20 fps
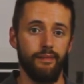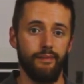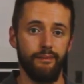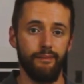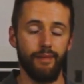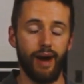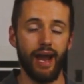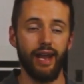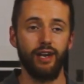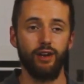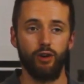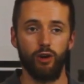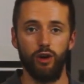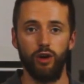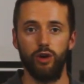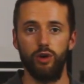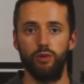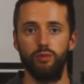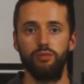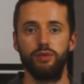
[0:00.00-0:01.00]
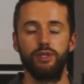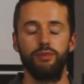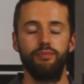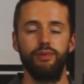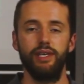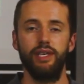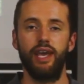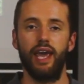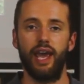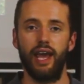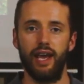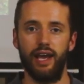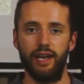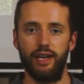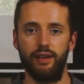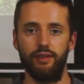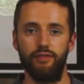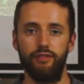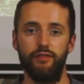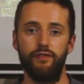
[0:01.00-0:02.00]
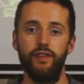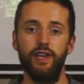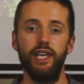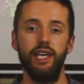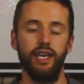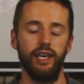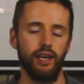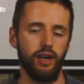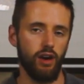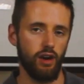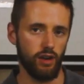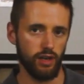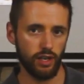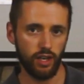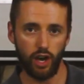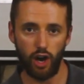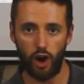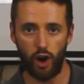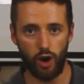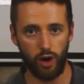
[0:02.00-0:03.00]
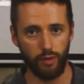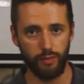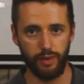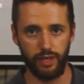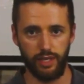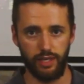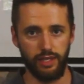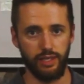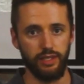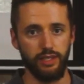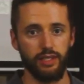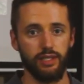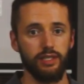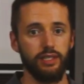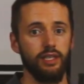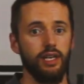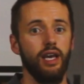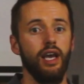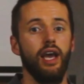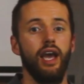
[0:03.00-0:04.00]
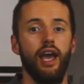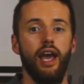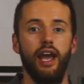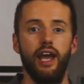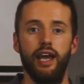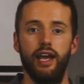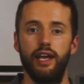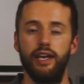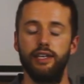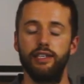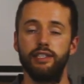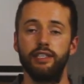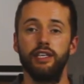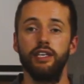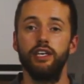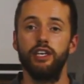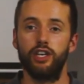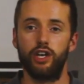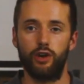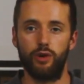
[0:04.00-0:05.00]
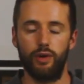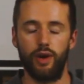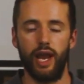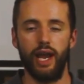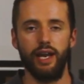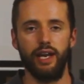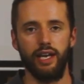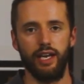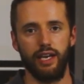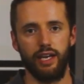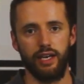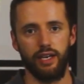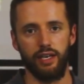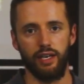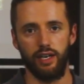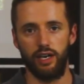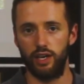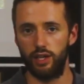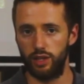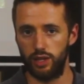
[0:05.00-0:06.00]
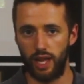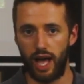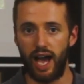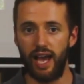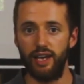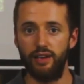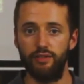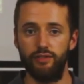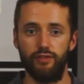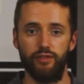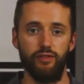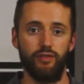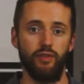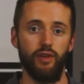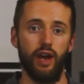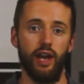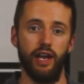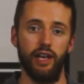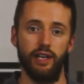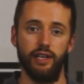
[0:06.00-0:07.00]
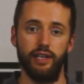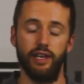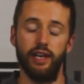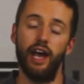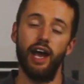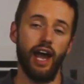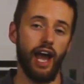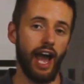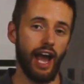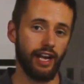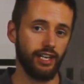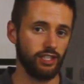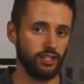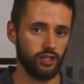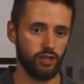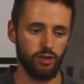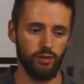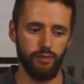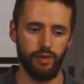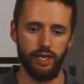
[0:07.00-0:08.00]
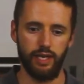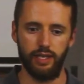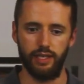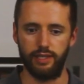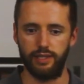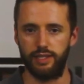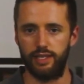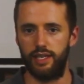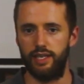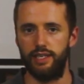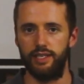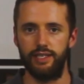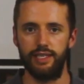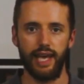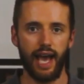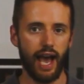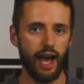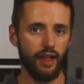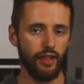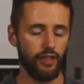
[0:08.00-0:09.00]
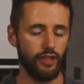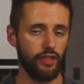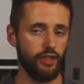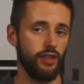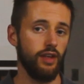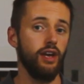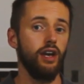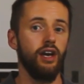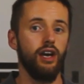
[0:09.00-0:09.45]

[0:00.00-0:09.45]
microbes began feeding on carbons and creating life and excrement and death,